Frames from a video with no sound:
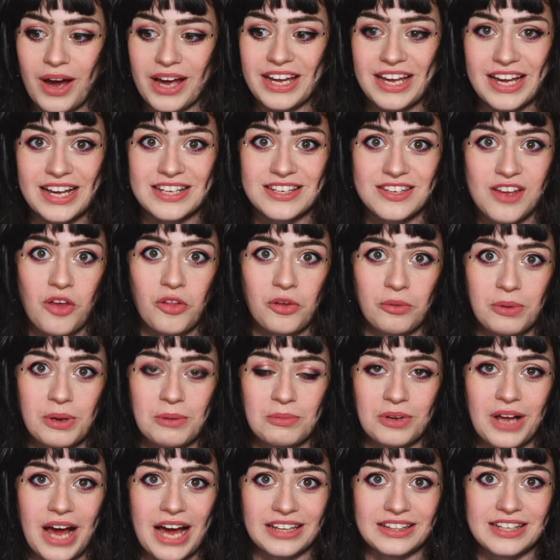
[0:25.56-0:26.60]
I guess other
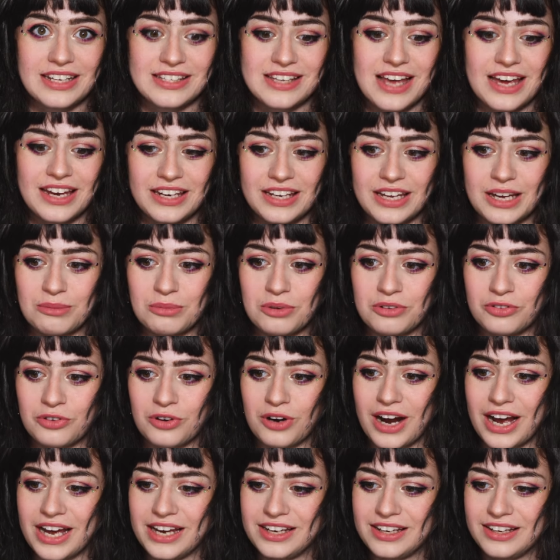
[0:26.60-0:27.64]
people had this idea
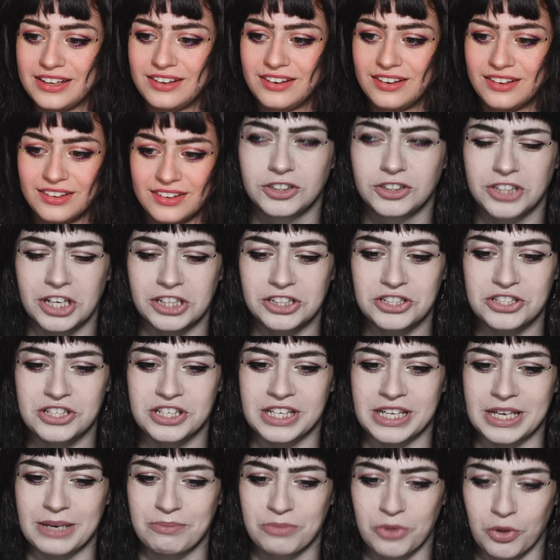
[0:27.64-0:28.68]
before I did. Should I just
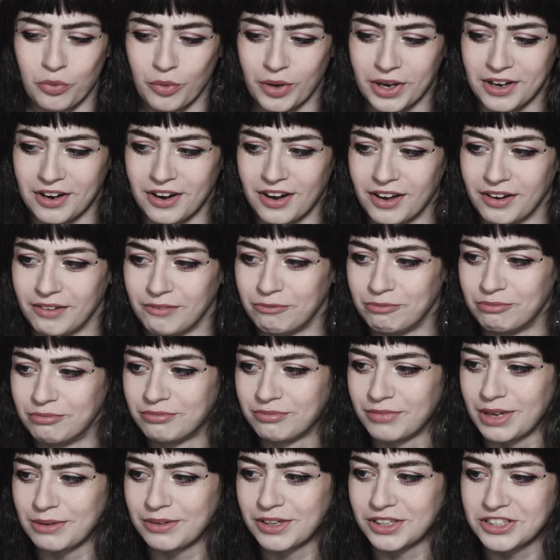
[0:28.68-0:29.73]
keep the wig on?
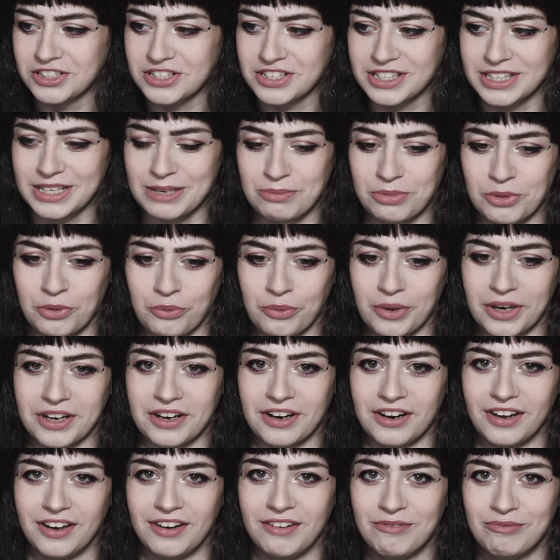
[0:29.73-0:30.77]
Maybe I'll just keep the wig
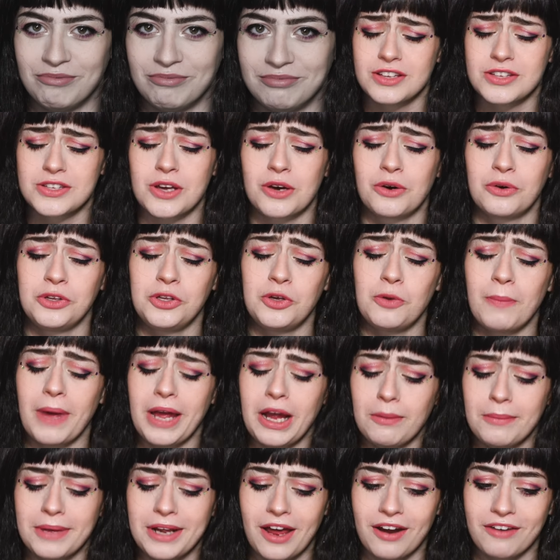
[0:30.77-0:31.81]
on. So, you
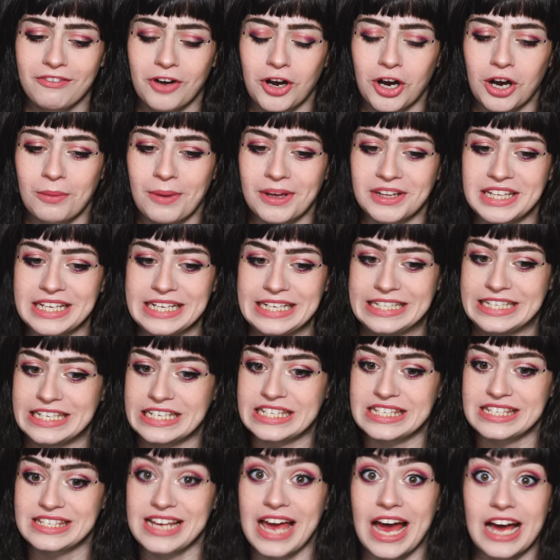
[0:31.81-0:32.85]
may or may not have heard about the
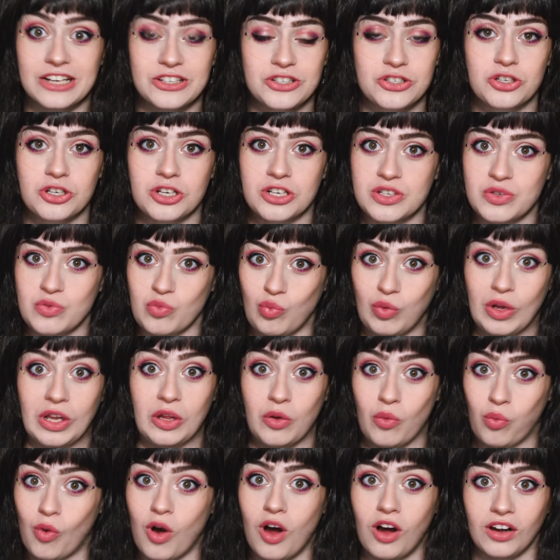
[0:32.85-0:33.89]
disastrous
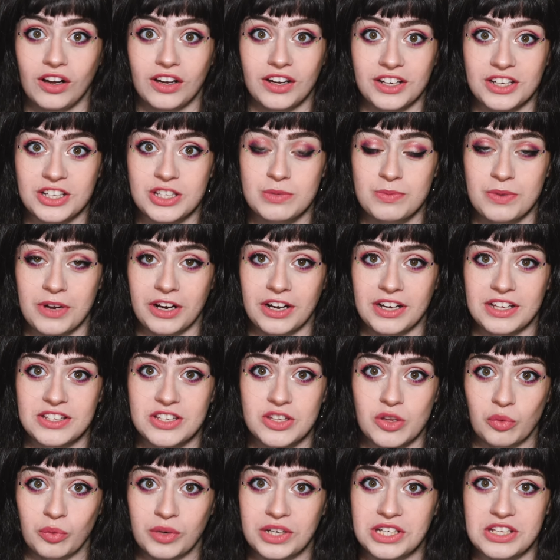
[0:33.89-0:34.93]
Willy Wonka
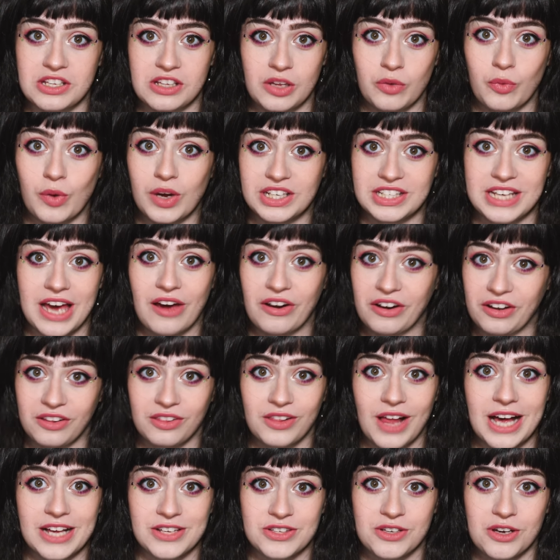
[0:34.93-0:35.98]
experience that recently went down in
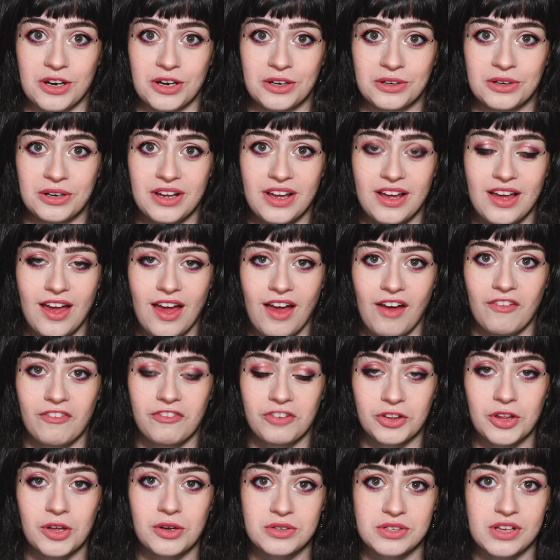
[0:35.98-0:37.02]
Glasgow.
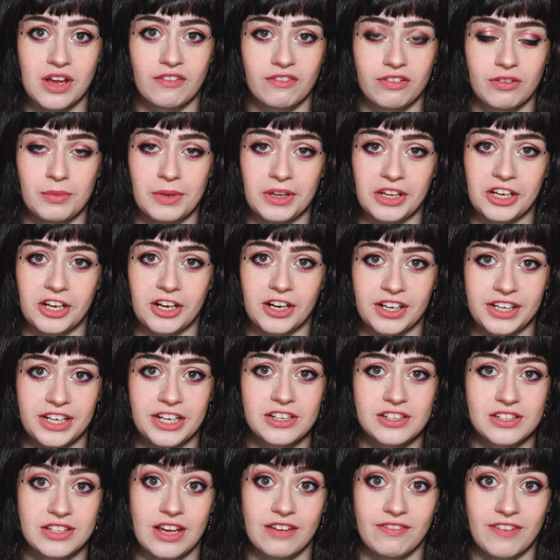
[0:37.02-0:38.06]
For those unfamiliar,
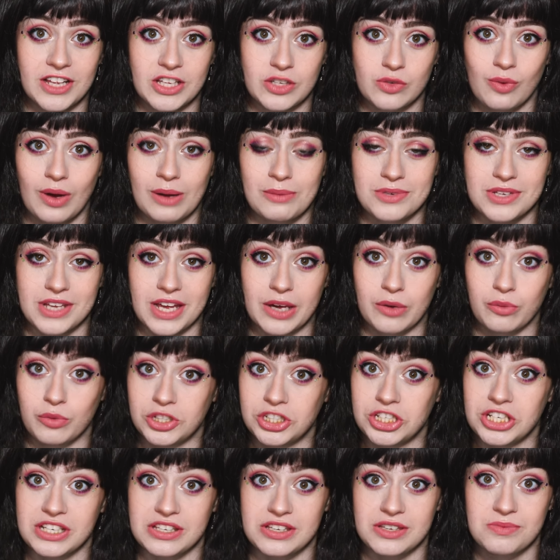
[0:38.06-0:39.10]
here's the event's website,
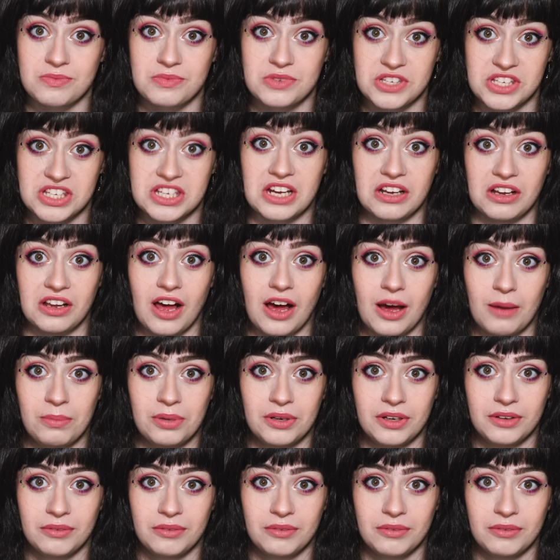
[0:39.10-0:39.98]
which is still up.